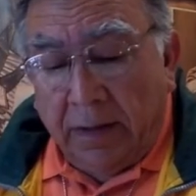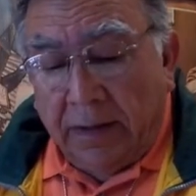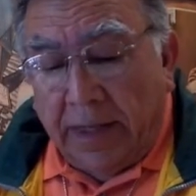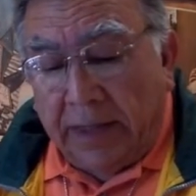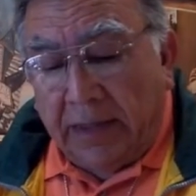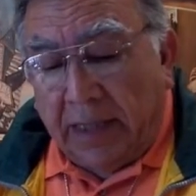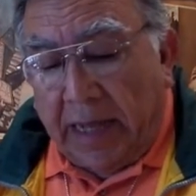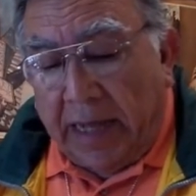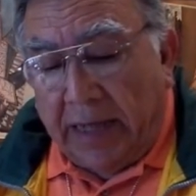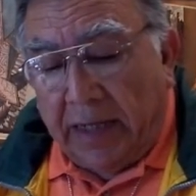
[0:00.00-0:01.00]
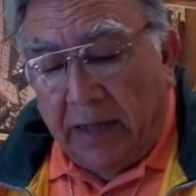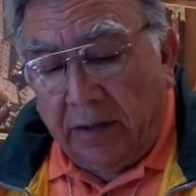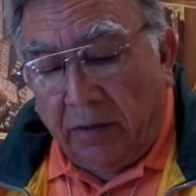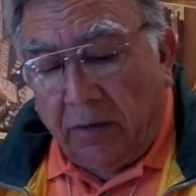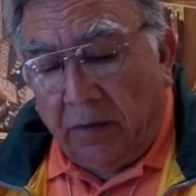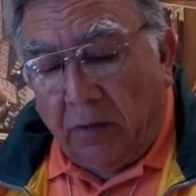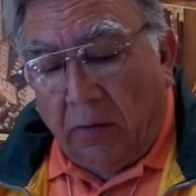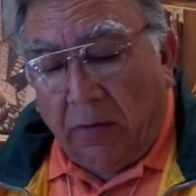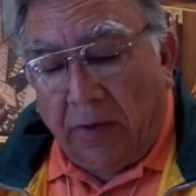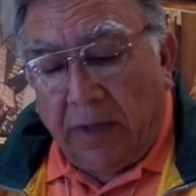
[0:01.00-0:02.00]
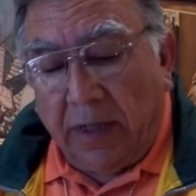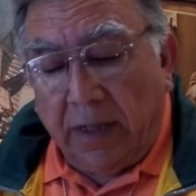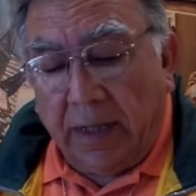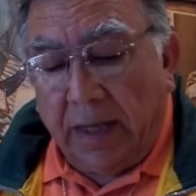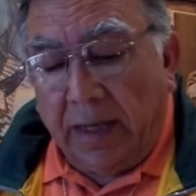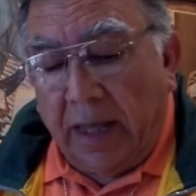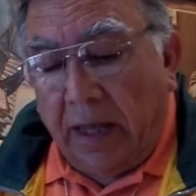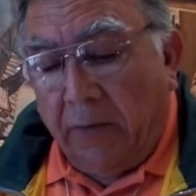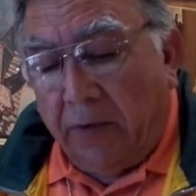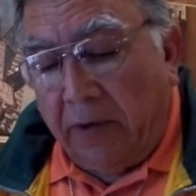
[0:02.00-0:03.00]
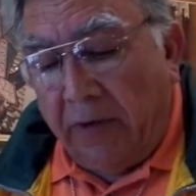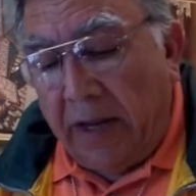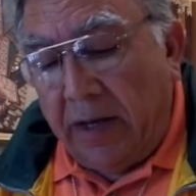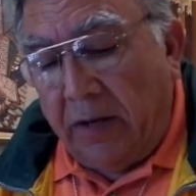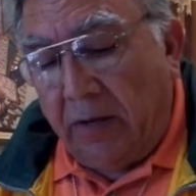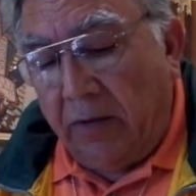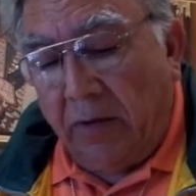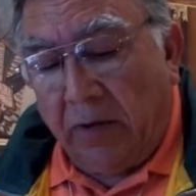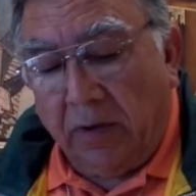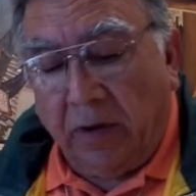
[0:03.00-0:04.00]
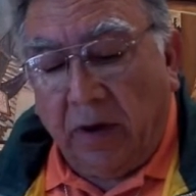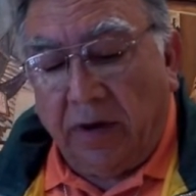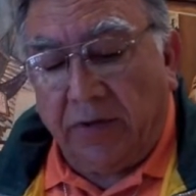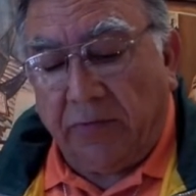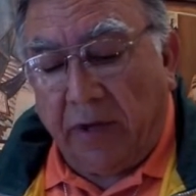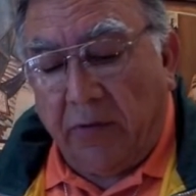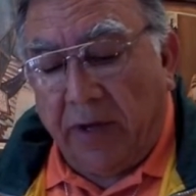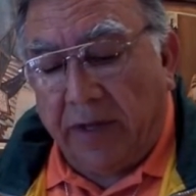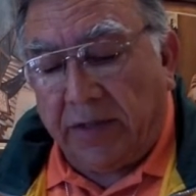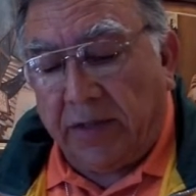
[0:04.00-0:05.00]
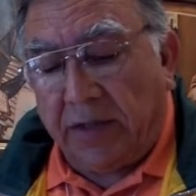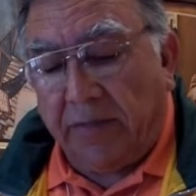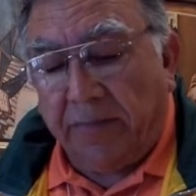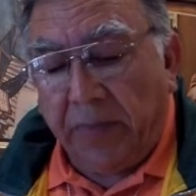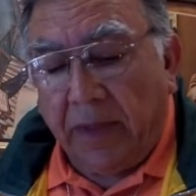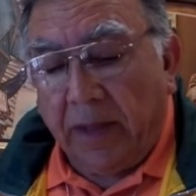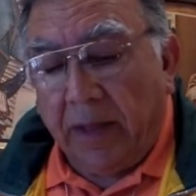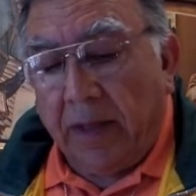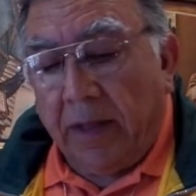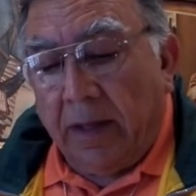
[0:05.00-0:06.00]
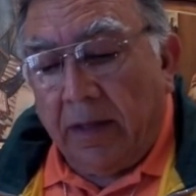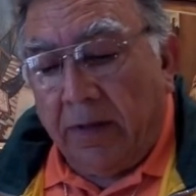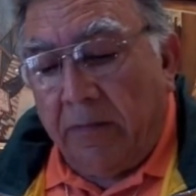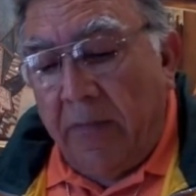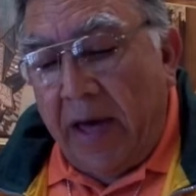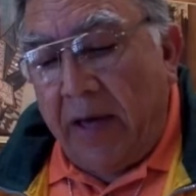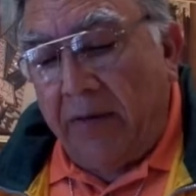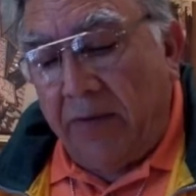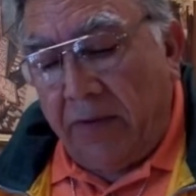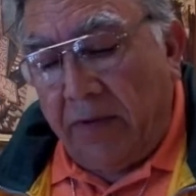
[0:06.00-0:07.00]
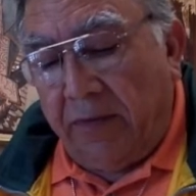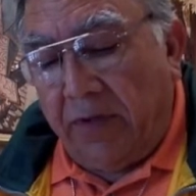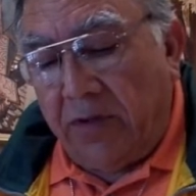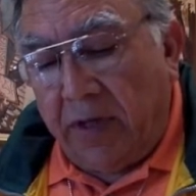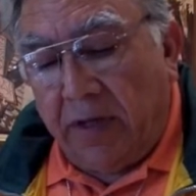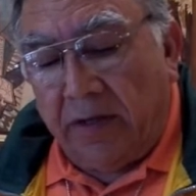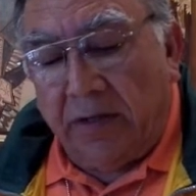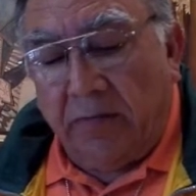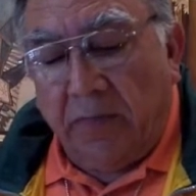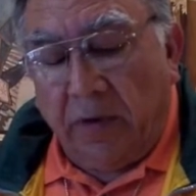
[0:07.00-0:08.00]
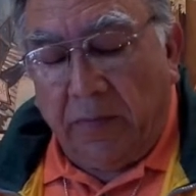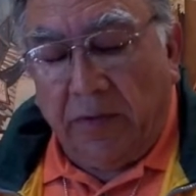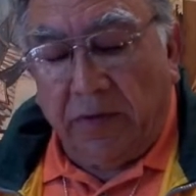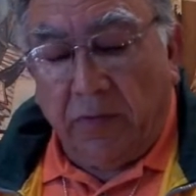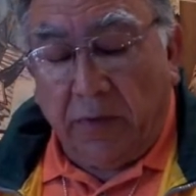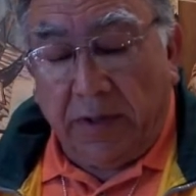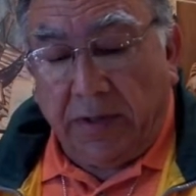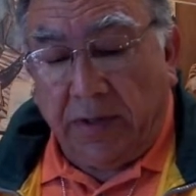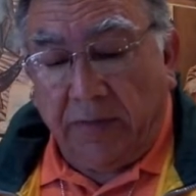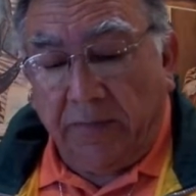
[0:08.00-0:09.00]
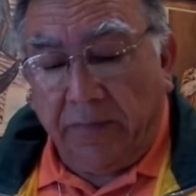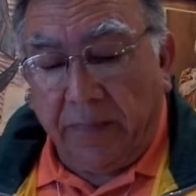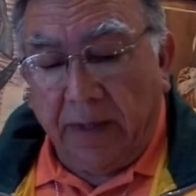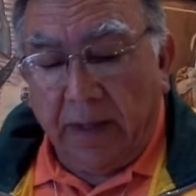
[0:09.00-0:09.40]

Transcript: Take delight in the Lord, and he will grant you your heart's request. The mouth of the just murmurs wisdom.